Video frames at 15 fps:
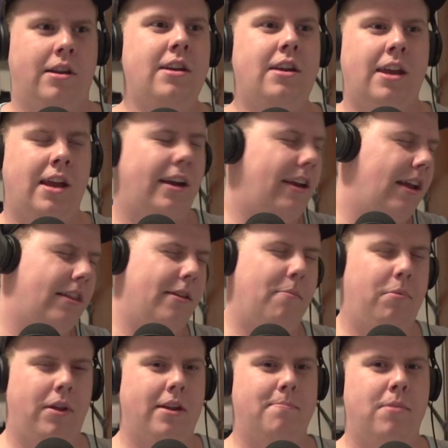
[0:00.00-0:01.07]
He can't get the
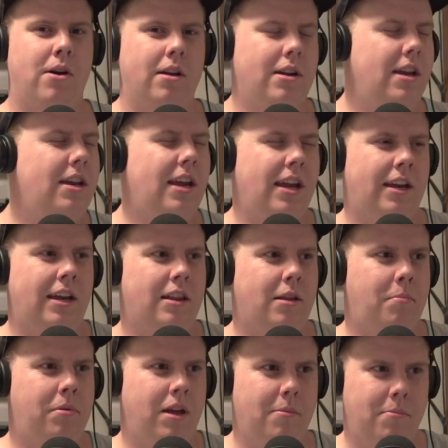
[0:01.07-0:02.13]

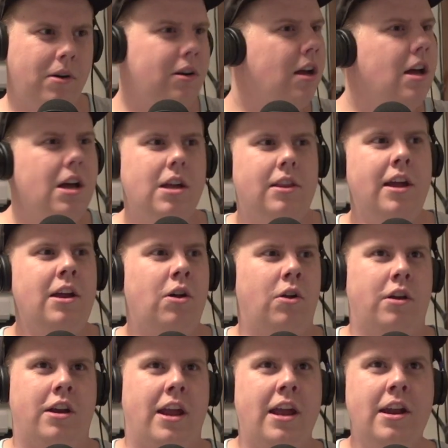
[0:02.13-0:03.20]
playbook. They
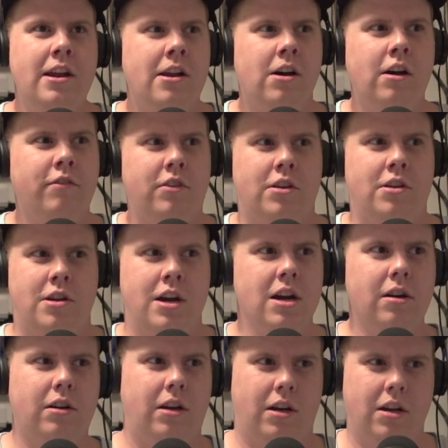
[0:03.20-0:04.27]
only handed it off to
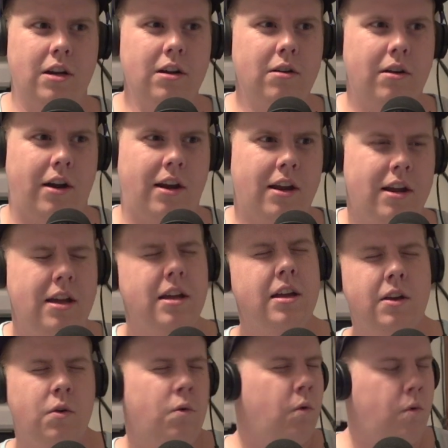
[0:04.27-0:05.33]
Derrick Henry.
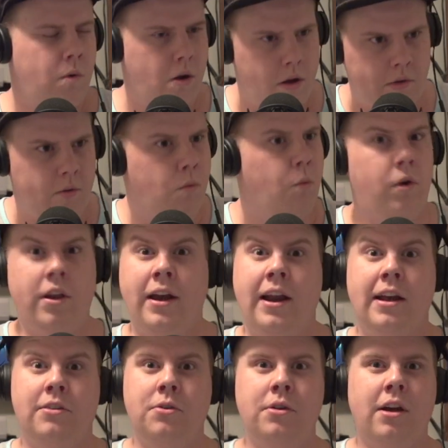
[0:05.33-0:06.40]
Were they
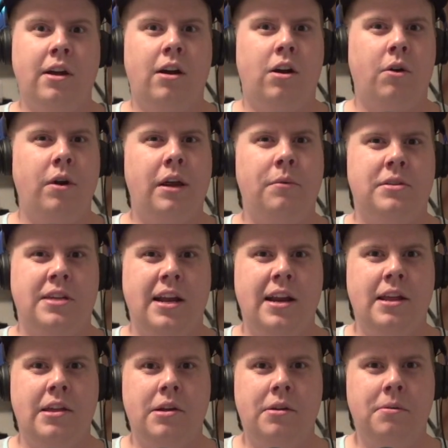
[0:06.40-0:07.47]
not doing that already with
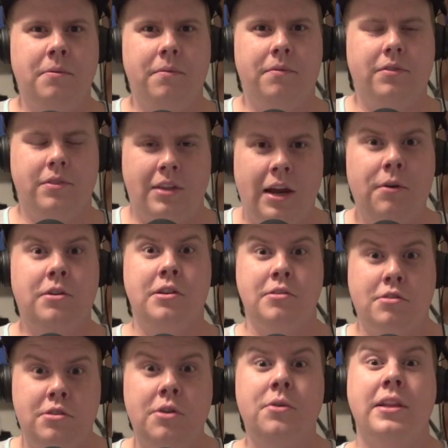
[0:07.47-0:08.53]
Tannehill? They were
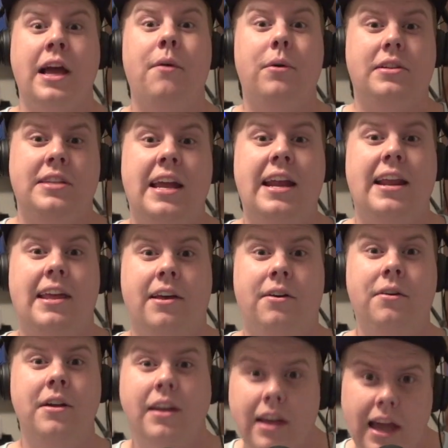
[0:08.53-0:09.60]
just doing that with
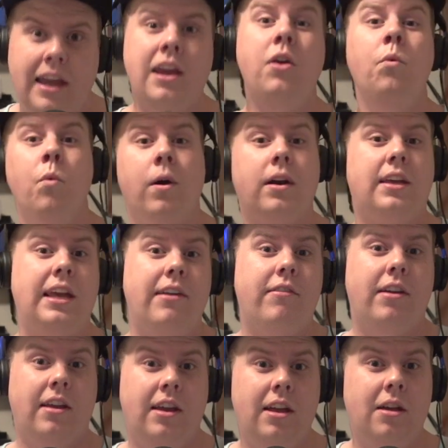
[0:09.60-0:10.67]
Tannehill, and you weren't
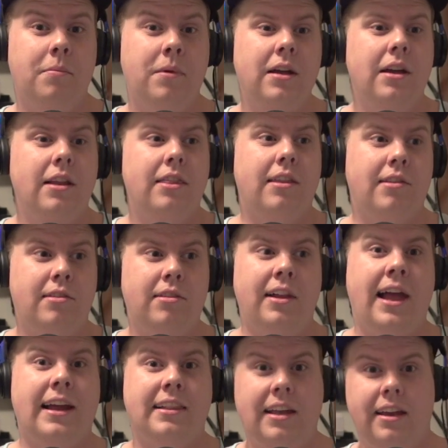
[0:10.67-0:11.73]
giving him the
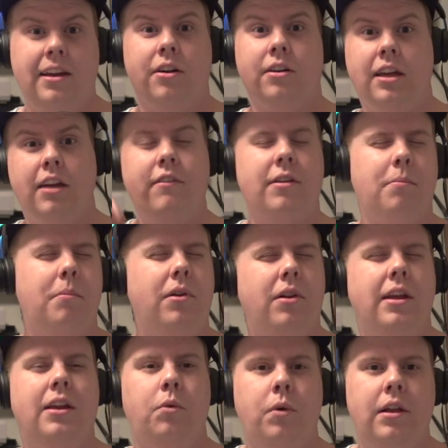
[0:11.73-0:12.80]
slack that you're giving
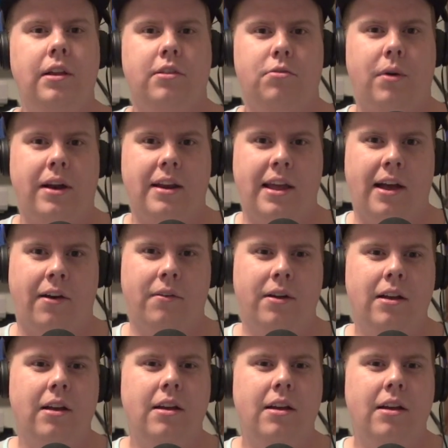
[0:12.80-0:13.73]
Malik Willis right now.